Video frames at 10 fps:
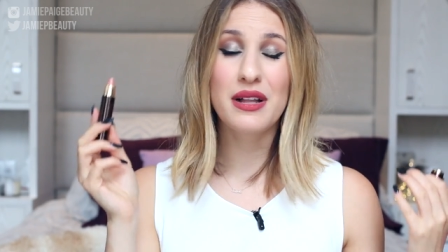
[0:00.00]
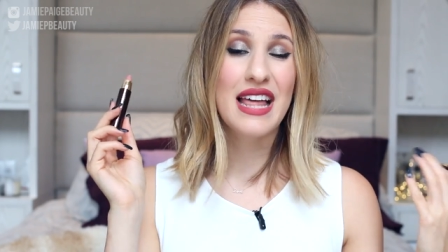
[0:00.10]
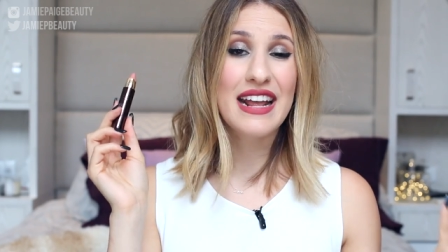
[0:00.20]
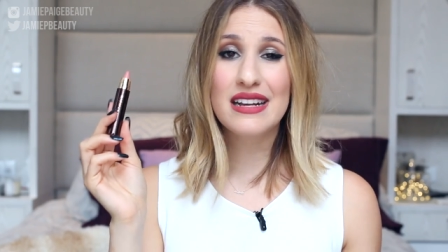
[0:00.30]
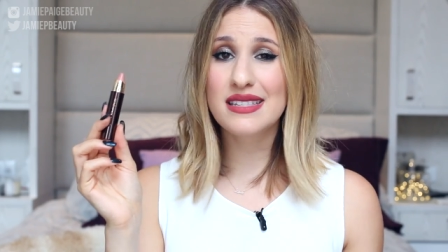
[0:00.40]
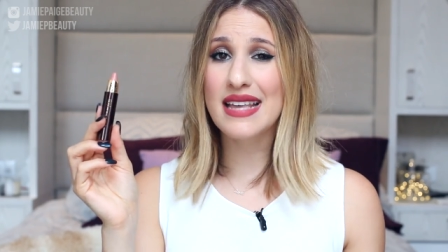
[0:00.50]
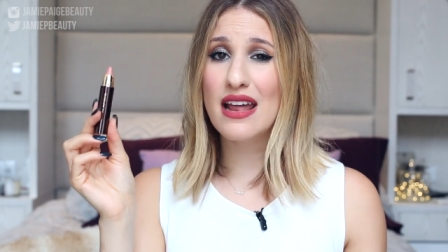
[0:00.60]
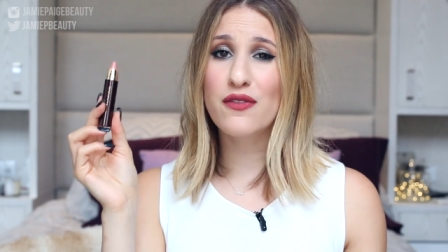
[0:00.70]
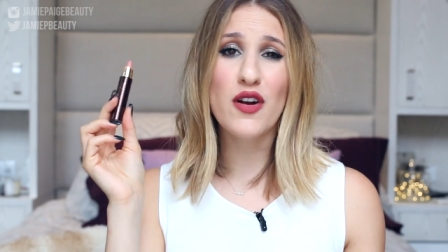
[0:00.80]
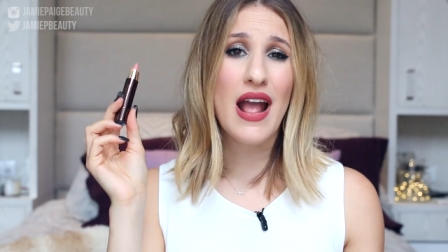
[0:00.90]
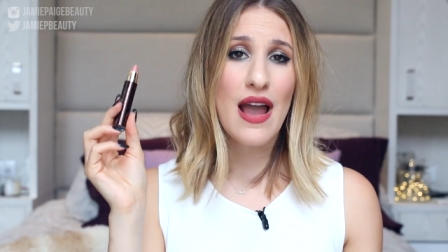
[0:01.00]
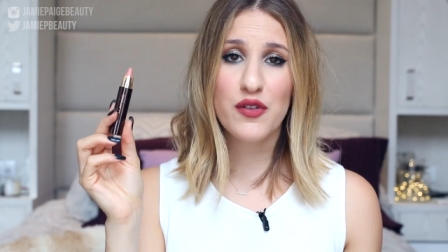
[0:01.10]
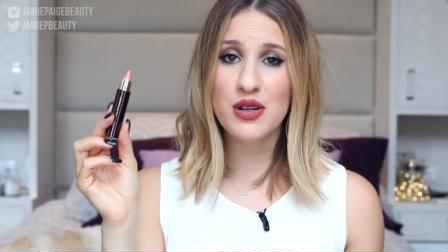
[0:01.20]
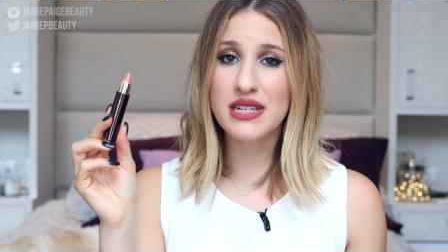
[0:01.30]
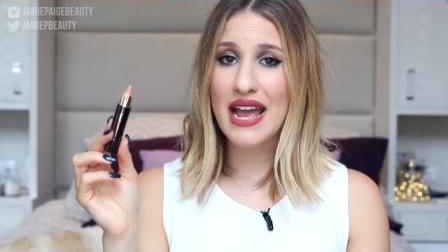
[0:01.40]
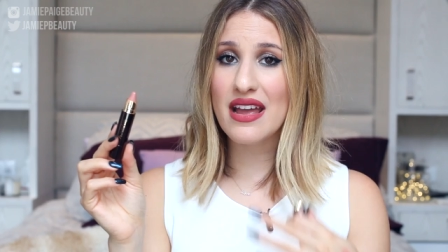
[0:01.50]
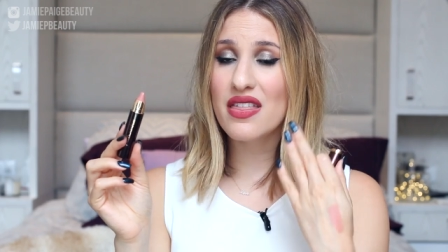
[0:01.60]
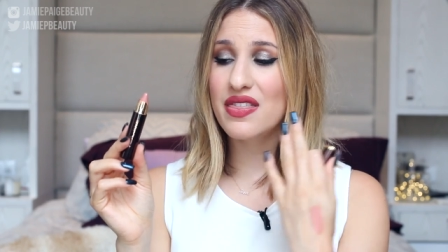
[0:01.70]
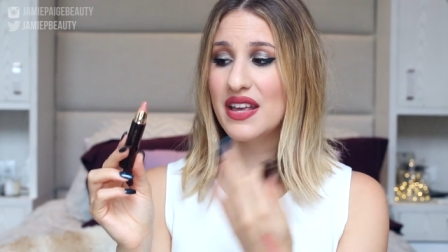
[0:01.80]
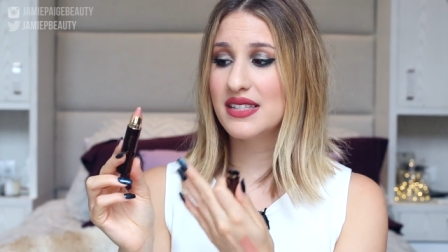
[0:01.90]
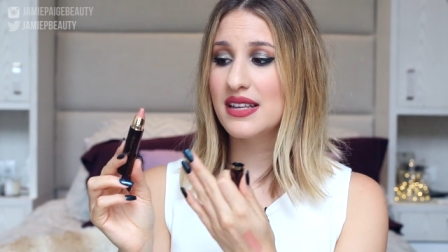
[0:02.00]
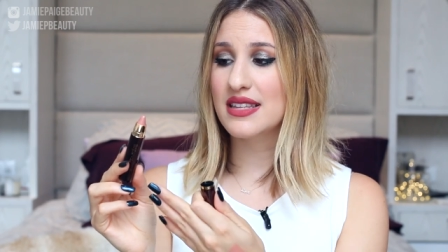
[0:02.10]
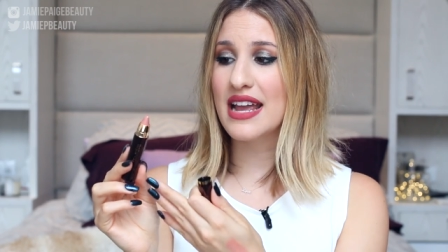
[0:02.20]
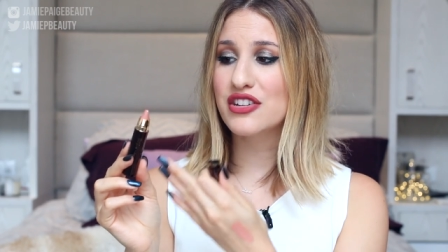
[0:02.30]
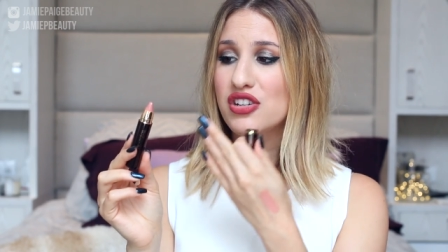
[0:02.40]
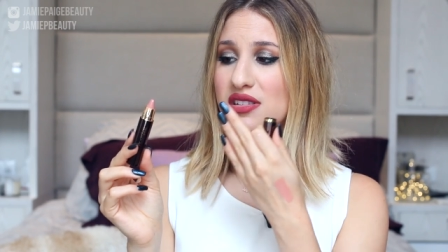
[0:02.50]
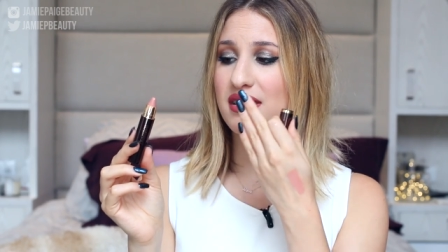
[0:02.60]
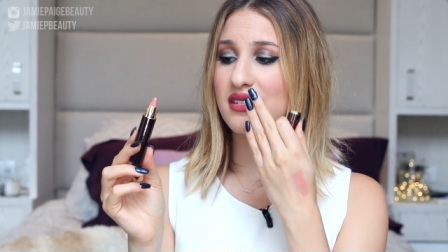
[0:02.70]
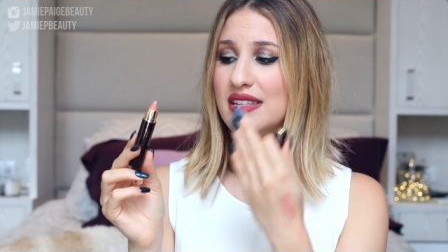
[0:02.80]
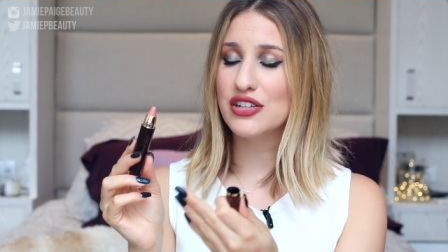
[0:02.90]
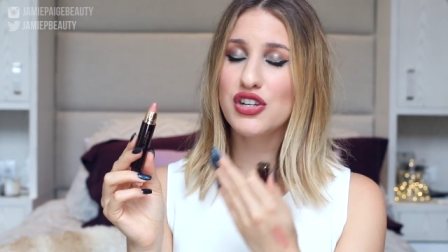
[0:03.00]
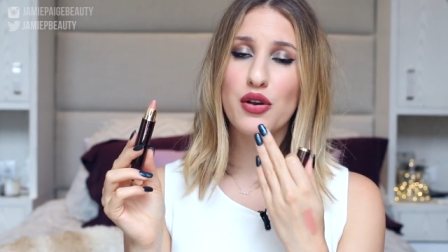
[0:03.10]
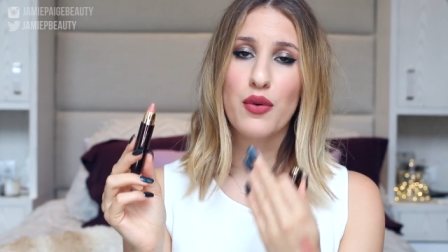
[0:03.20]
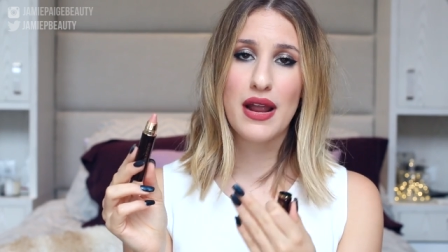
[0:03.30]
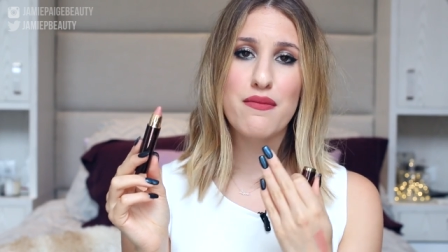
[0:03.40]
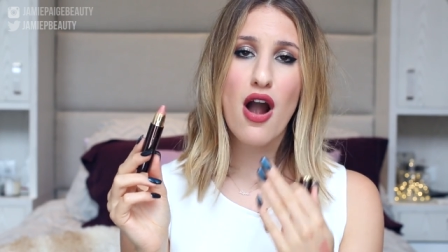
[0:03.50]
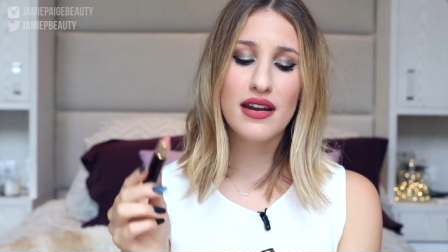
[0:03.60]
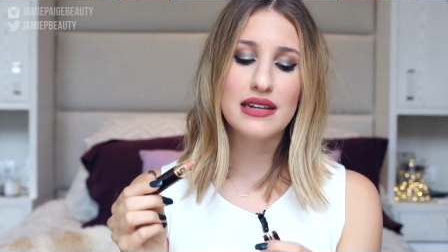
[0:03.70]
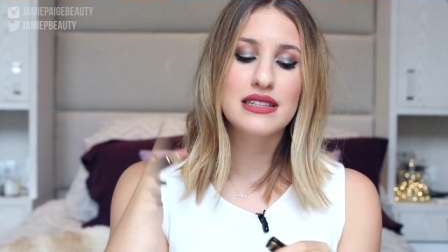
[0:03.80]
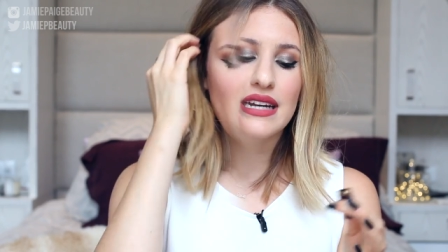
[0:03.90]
But like I said, for everyday, this is like just such a great product.